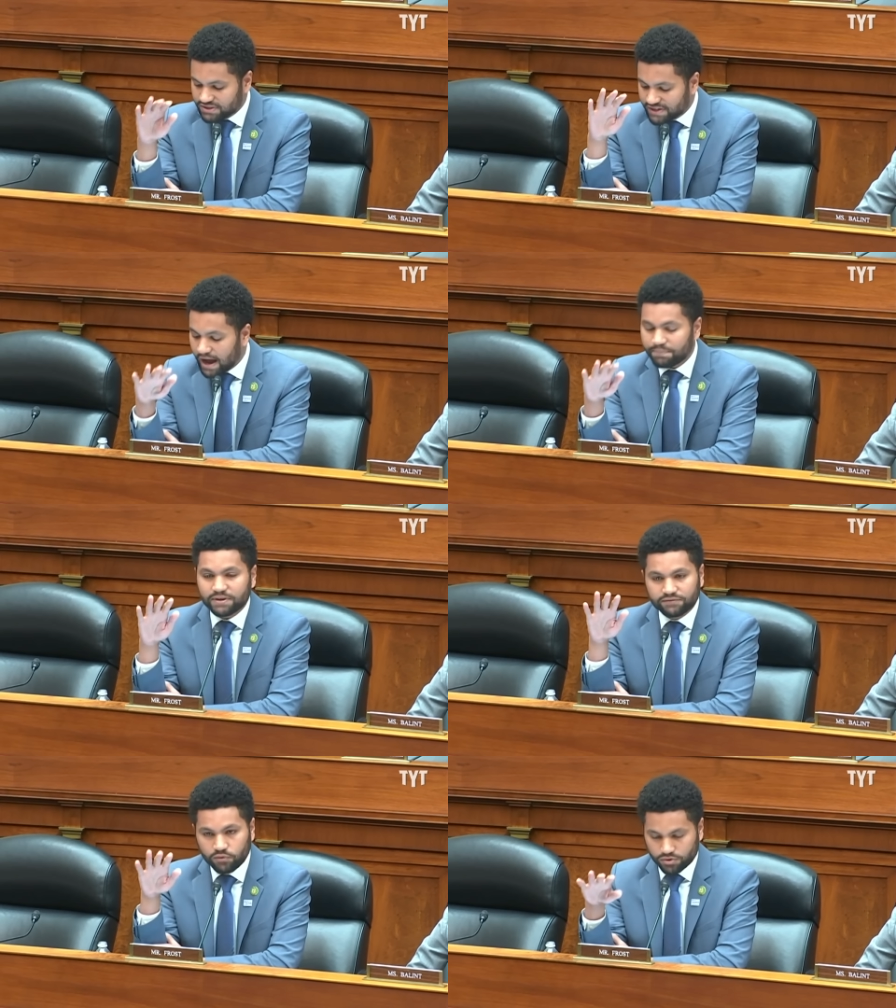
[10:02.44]
stop
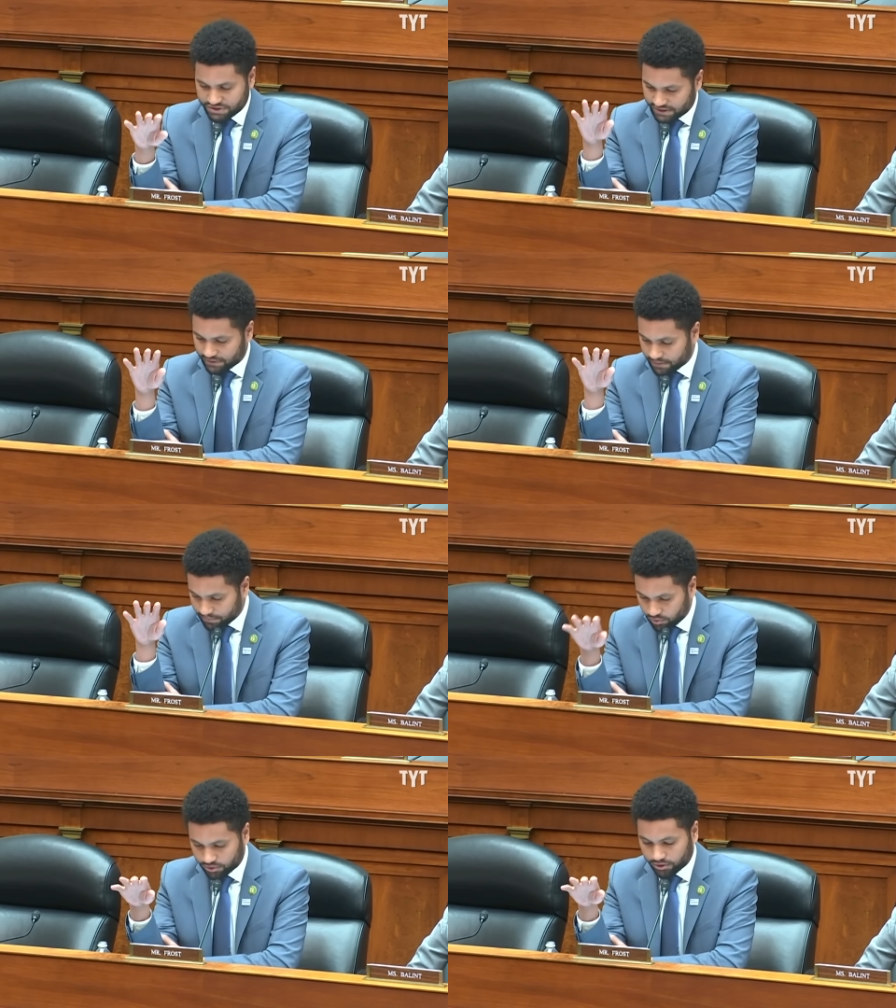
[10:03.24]
enforcing the
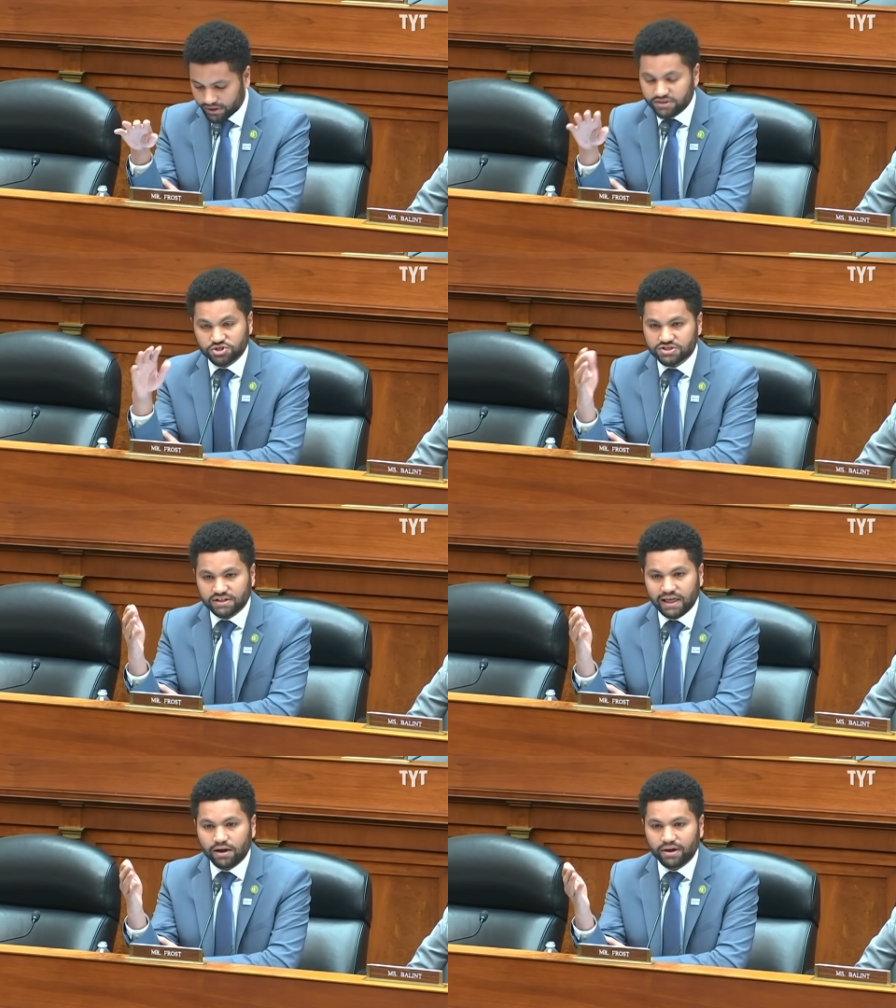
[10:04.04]
border and just
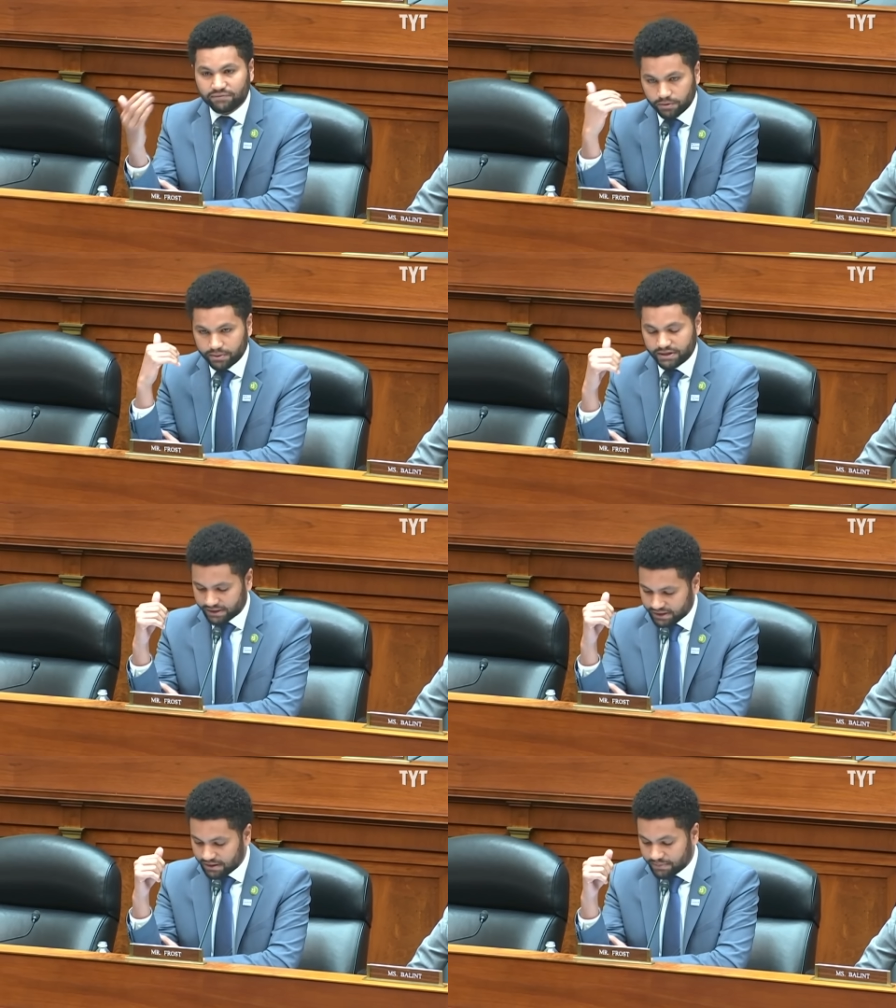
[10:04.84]
allow everybody to
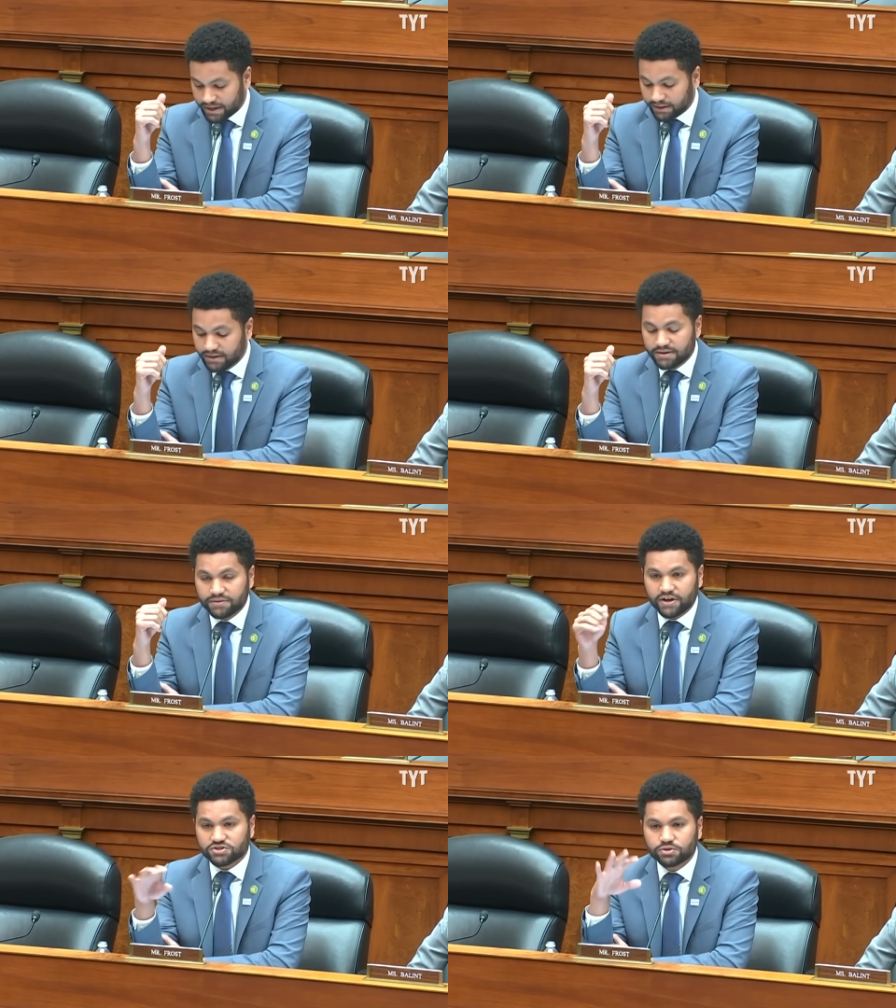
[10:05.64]
come in,
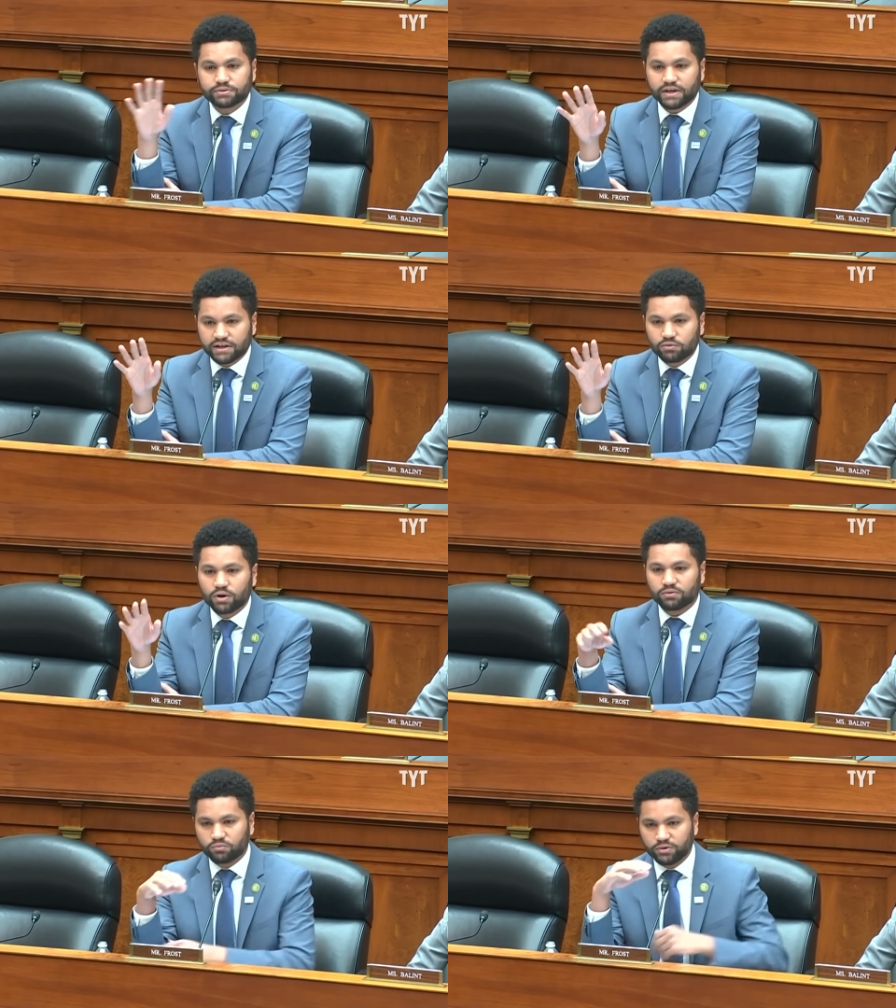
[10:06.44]
thus creating
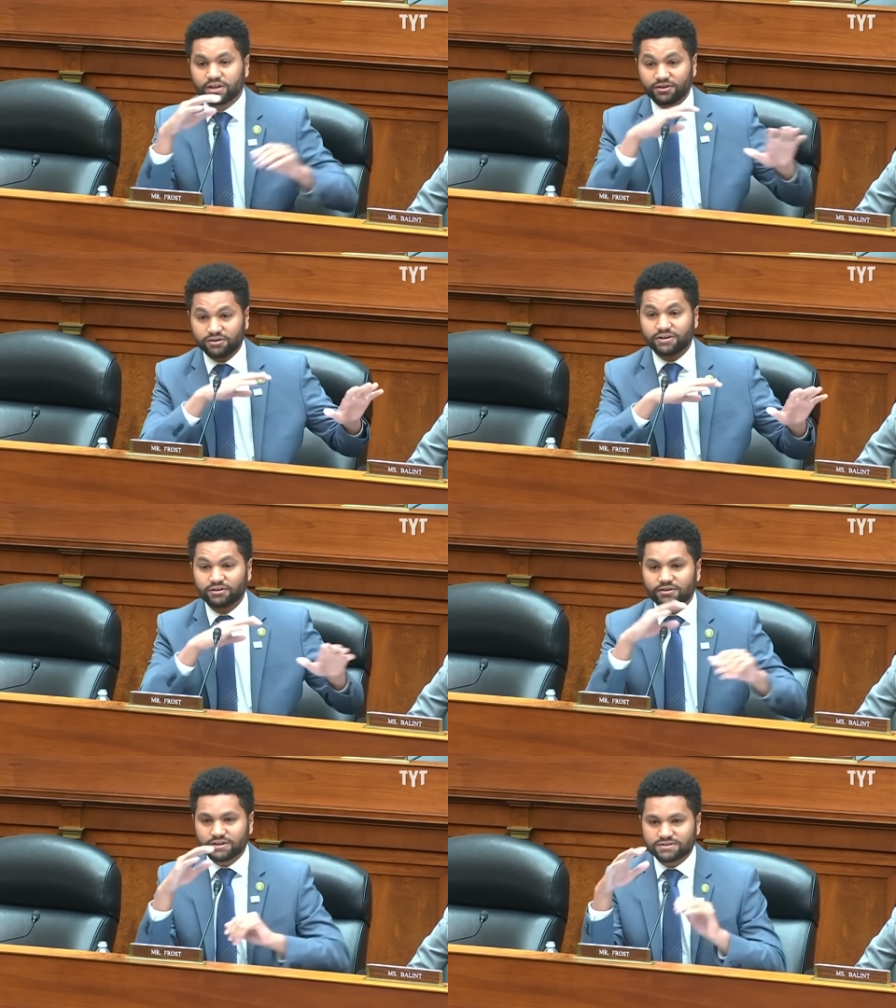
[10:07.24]
what we hear
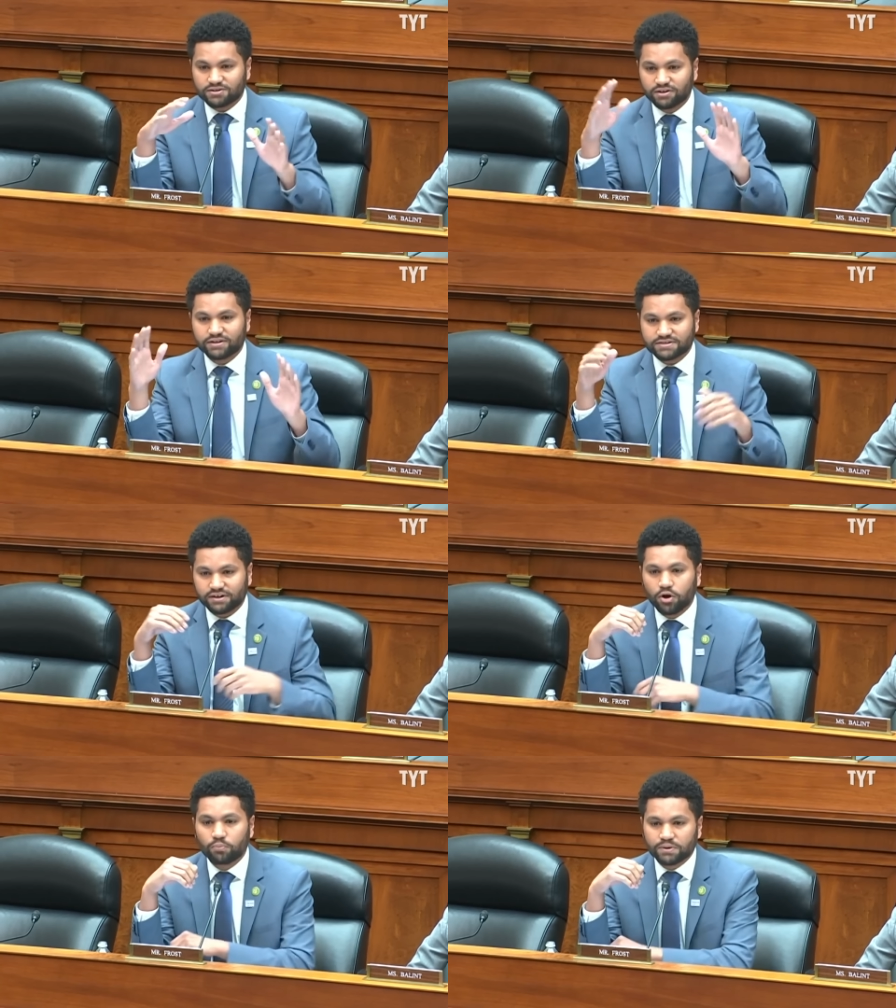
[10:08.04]
here is, is an
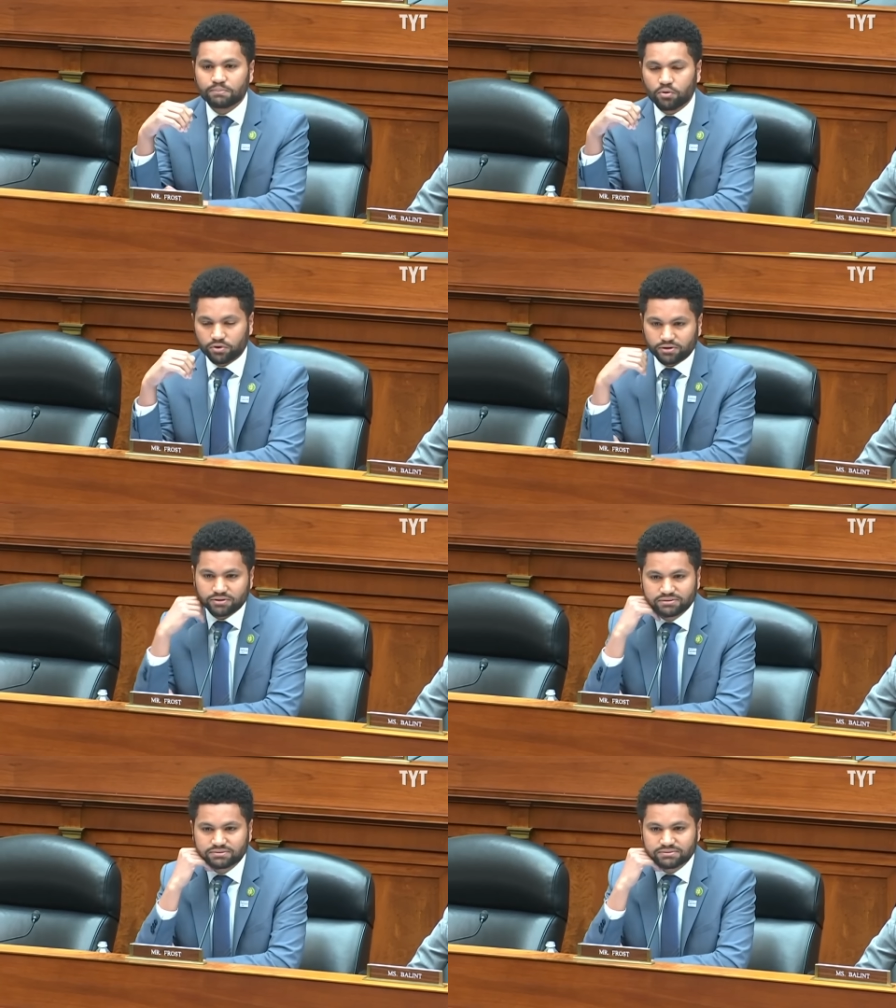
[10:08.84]
open border?
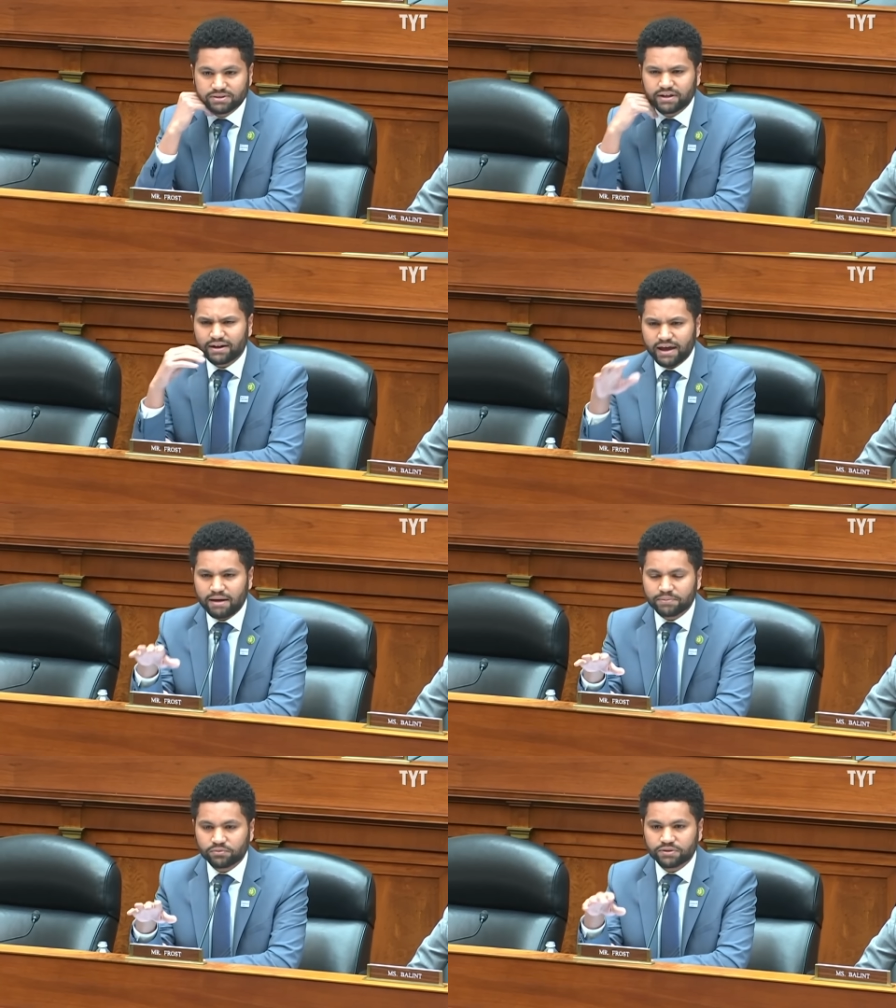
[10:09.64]
Did that
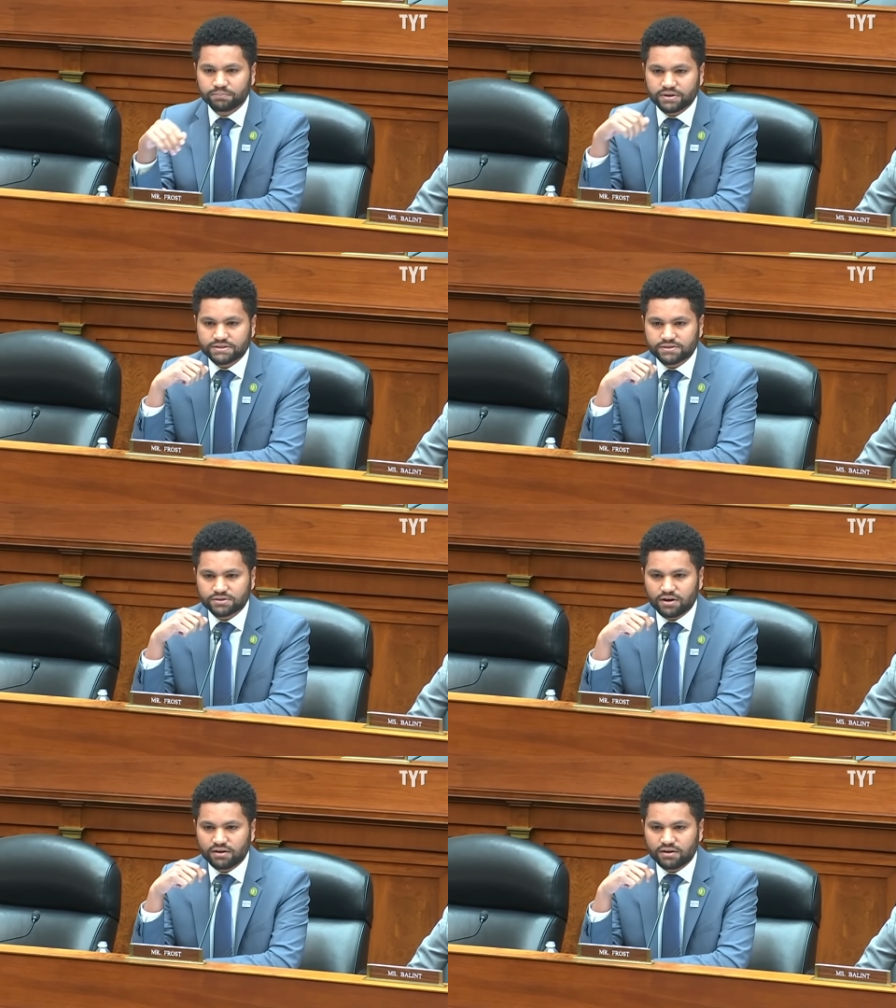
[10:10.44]
happen when the president took